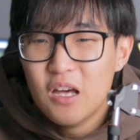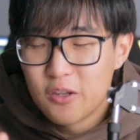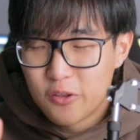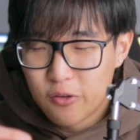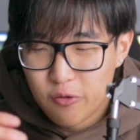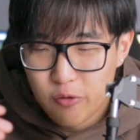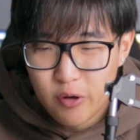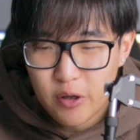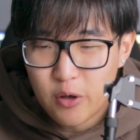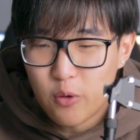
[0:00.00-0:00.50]

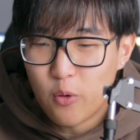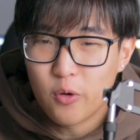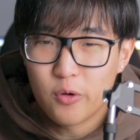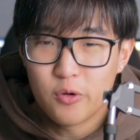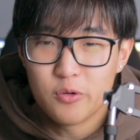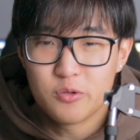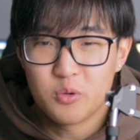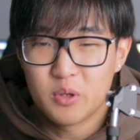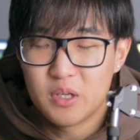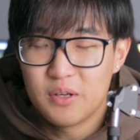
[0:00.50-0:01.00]

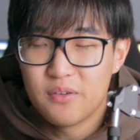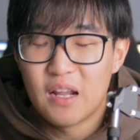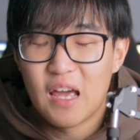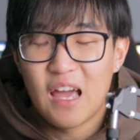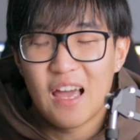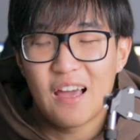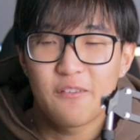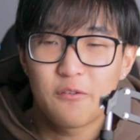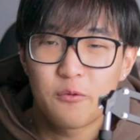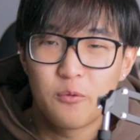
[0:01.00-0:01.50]
3/4 or even
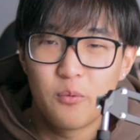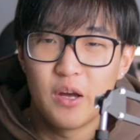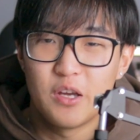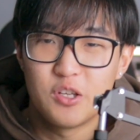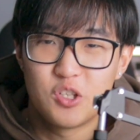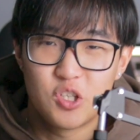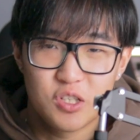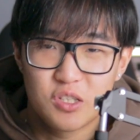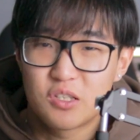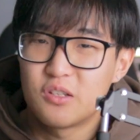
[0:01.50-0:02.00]
halfway
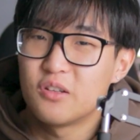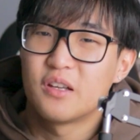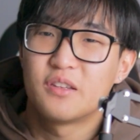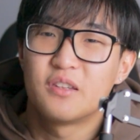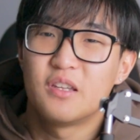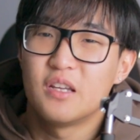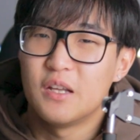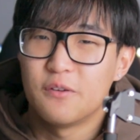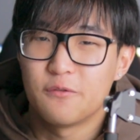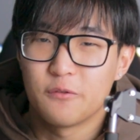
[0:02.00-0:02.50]
just to get
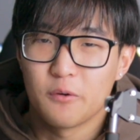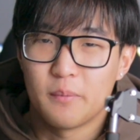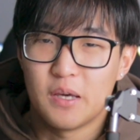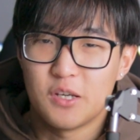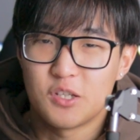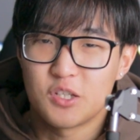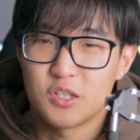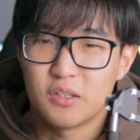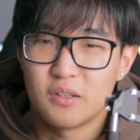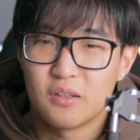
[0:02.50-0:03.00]
the
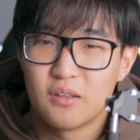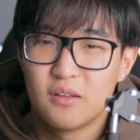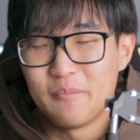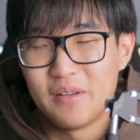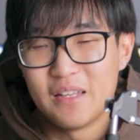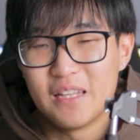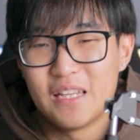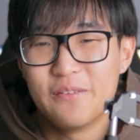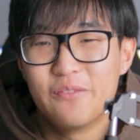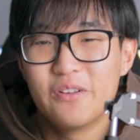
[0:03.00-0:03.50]
information. I
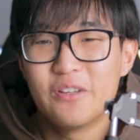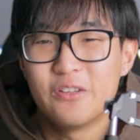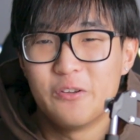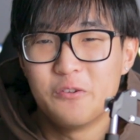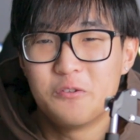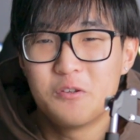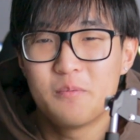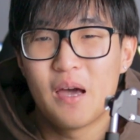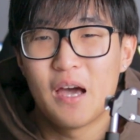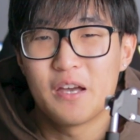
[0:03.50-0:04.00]
mean, even
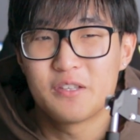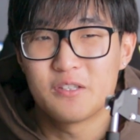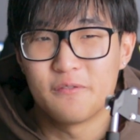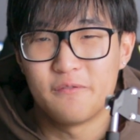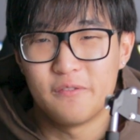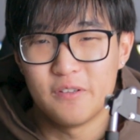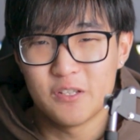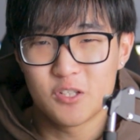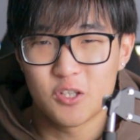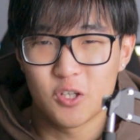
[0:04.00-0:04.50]
YouTube has a
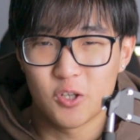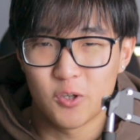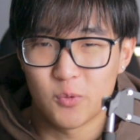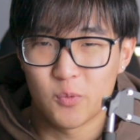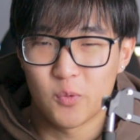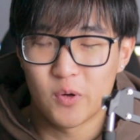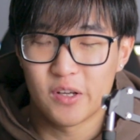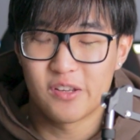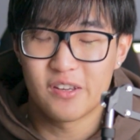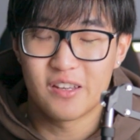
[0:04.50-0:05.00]
feature
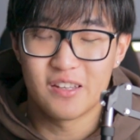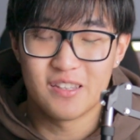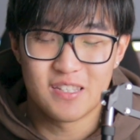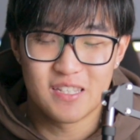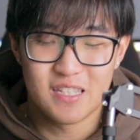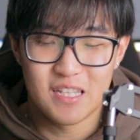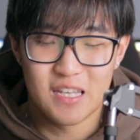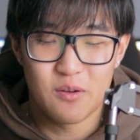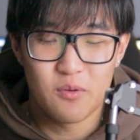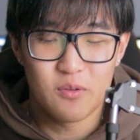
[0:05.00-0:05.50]
where you can see